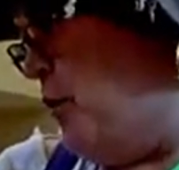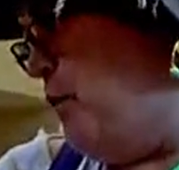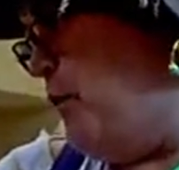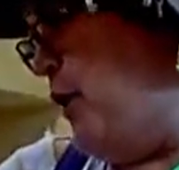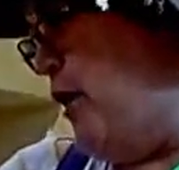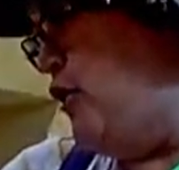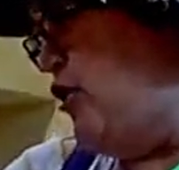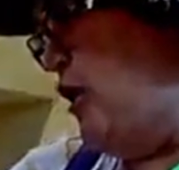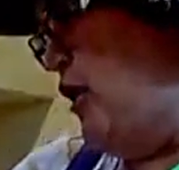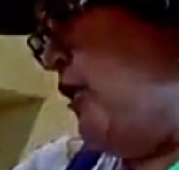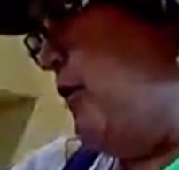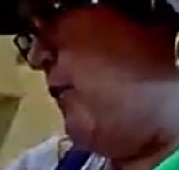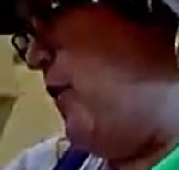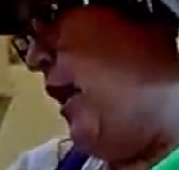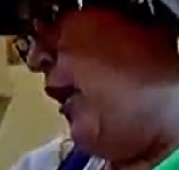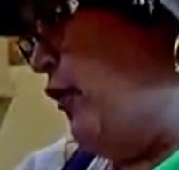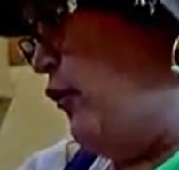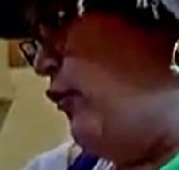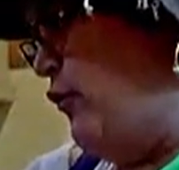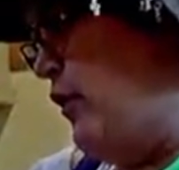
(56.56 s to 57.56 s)
bridging the
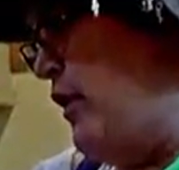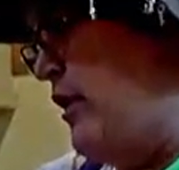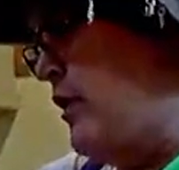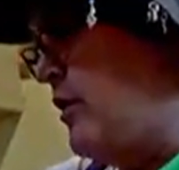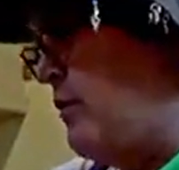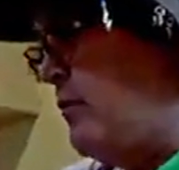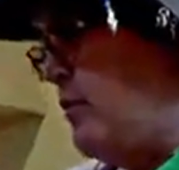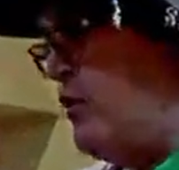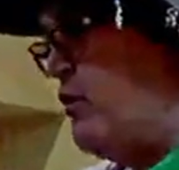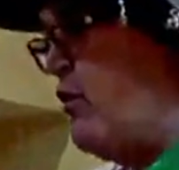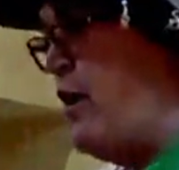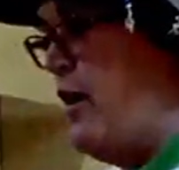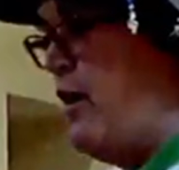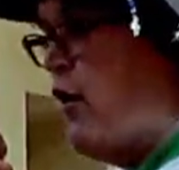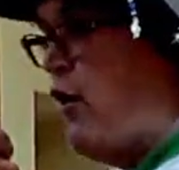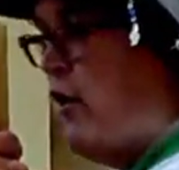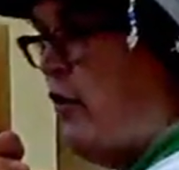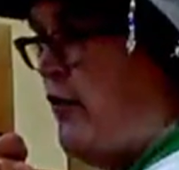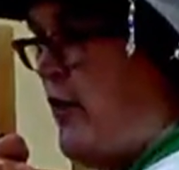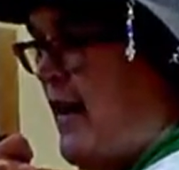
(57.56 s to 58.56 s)
boundaries between
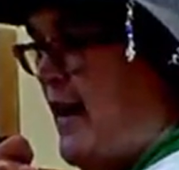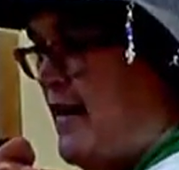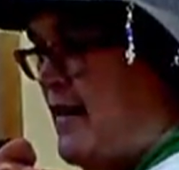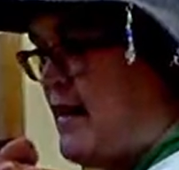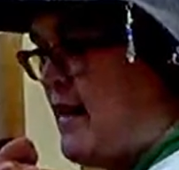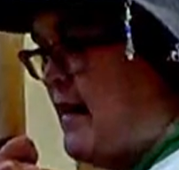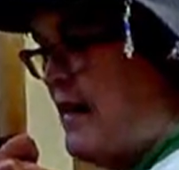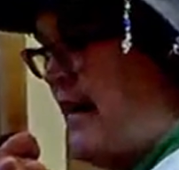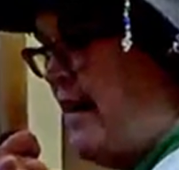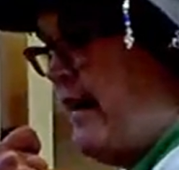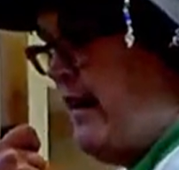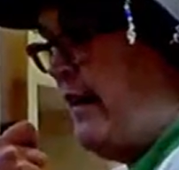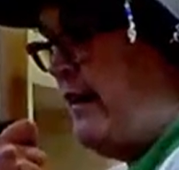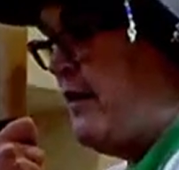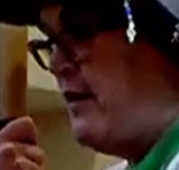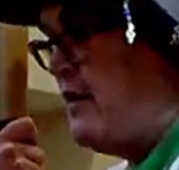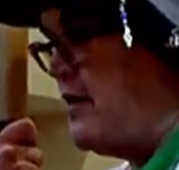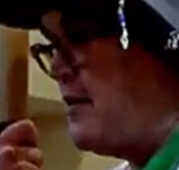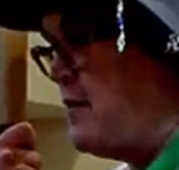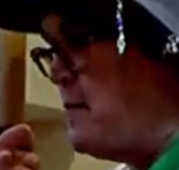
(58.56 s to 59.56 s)
our vast
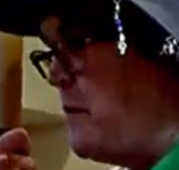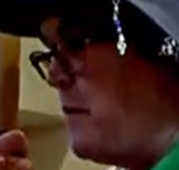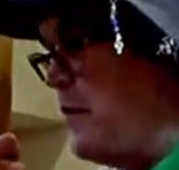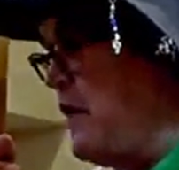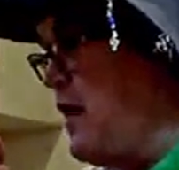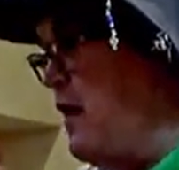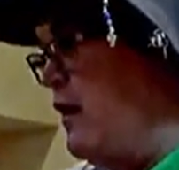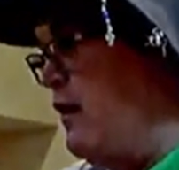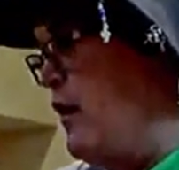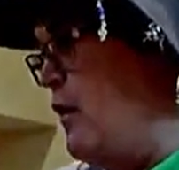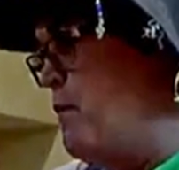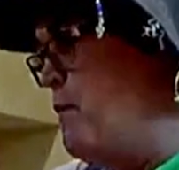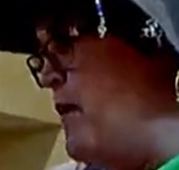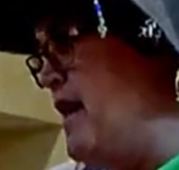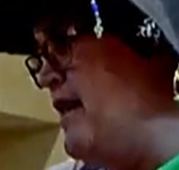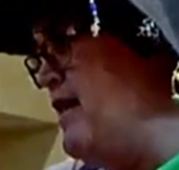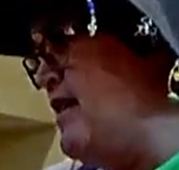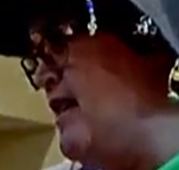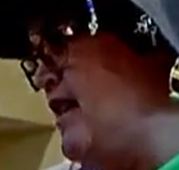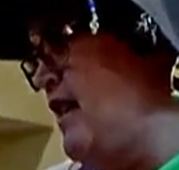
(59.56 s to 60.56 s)
lands,
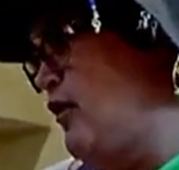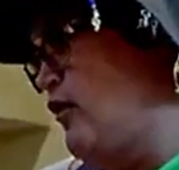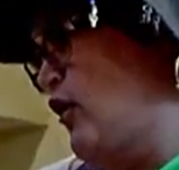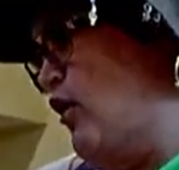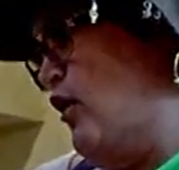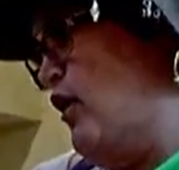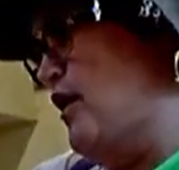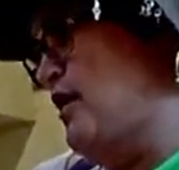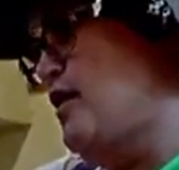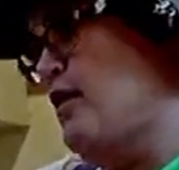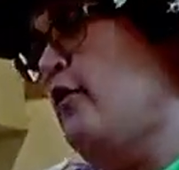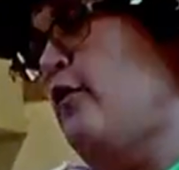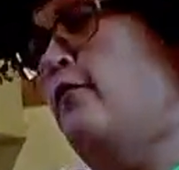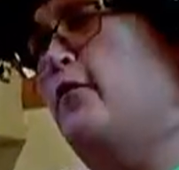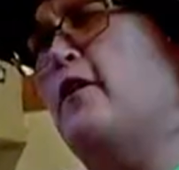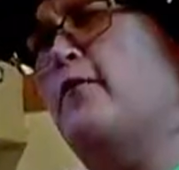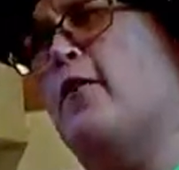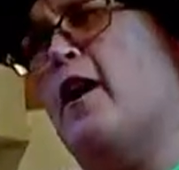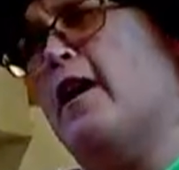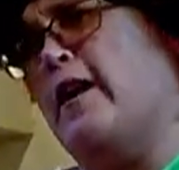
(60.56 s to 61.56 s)
lamenting loss,
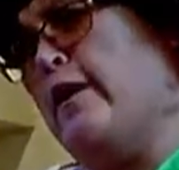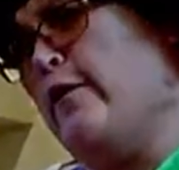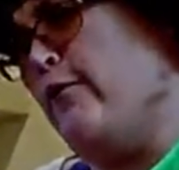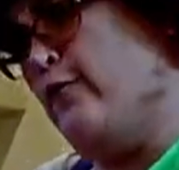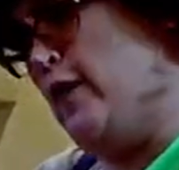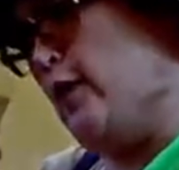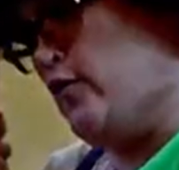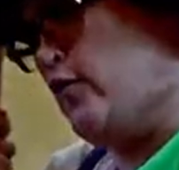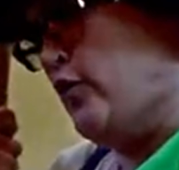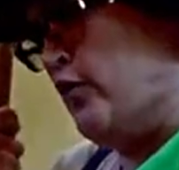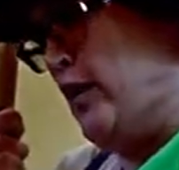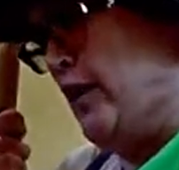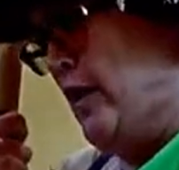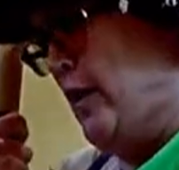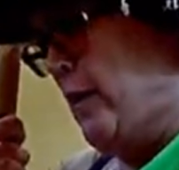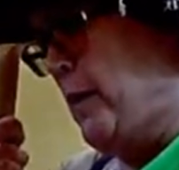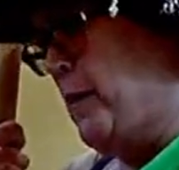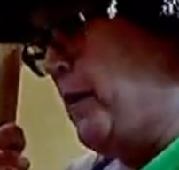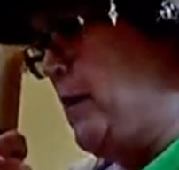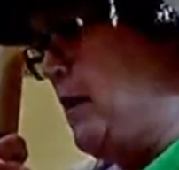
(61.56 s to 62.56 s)
vivating
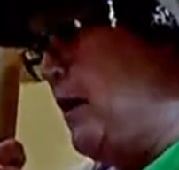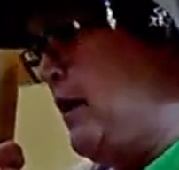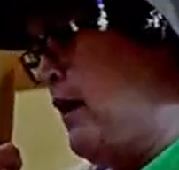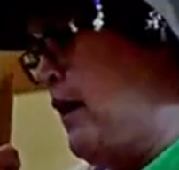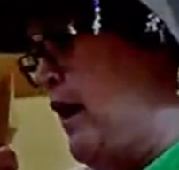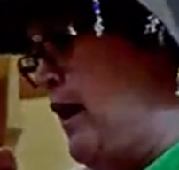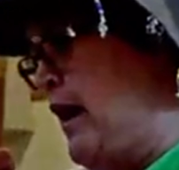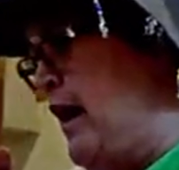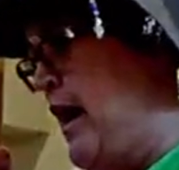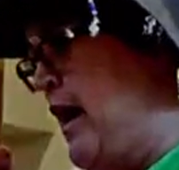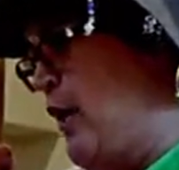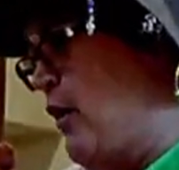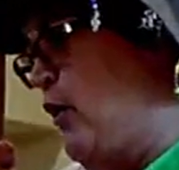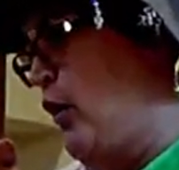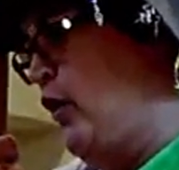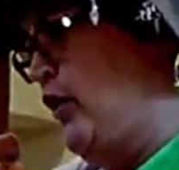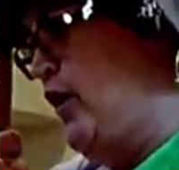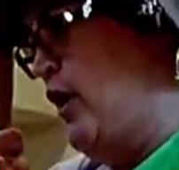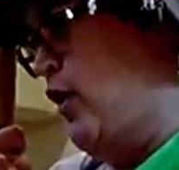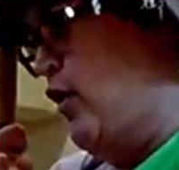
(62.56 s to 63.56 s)
victory,
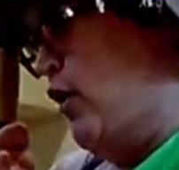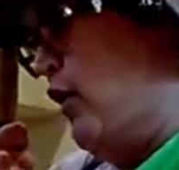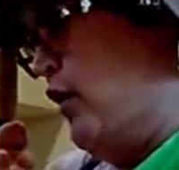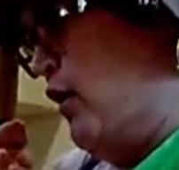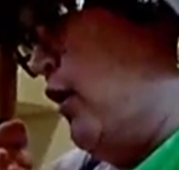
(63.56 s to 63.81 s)
heralding our